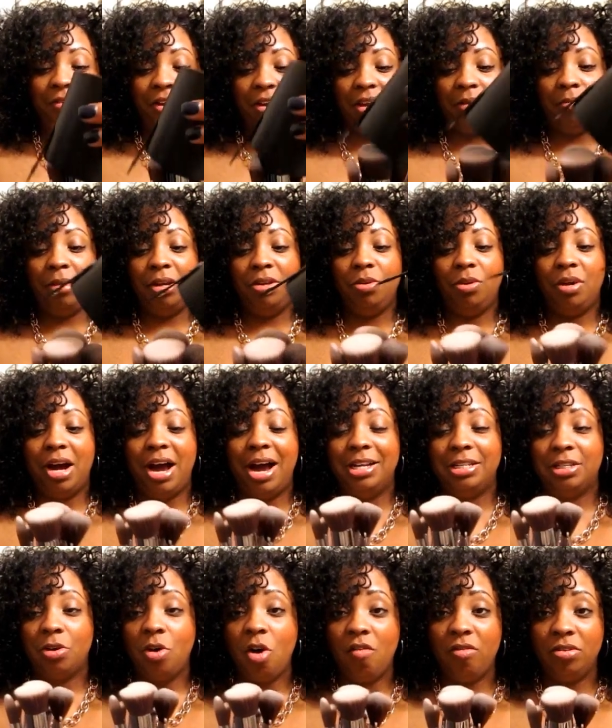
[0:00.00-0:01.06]
recommend you
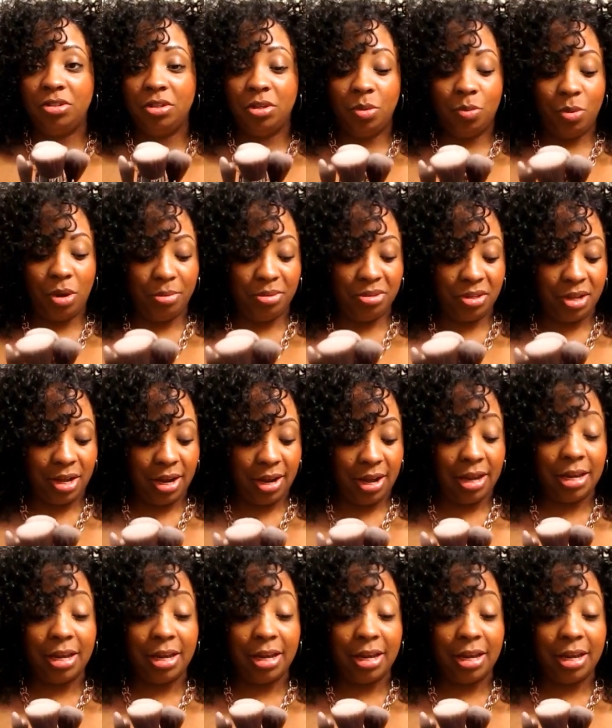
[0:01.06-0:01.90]
guys go over to the website.